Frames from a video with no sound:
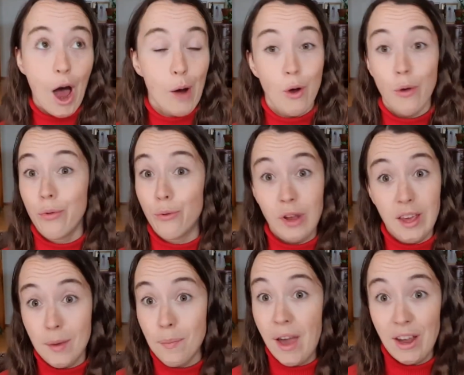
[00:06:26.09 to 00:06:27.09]
I wrote
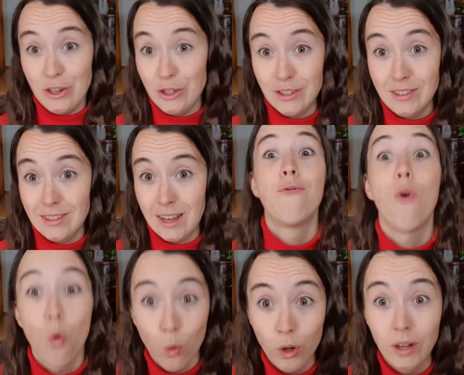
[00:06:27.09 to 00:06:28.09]
3 pages
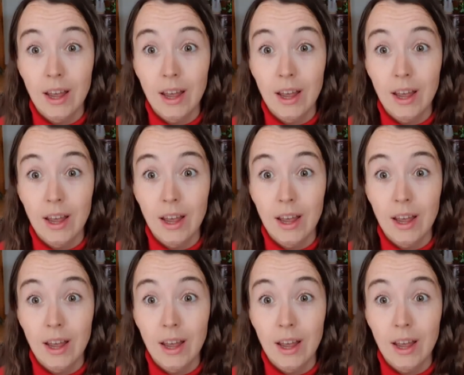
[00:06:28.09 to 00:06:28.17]
full.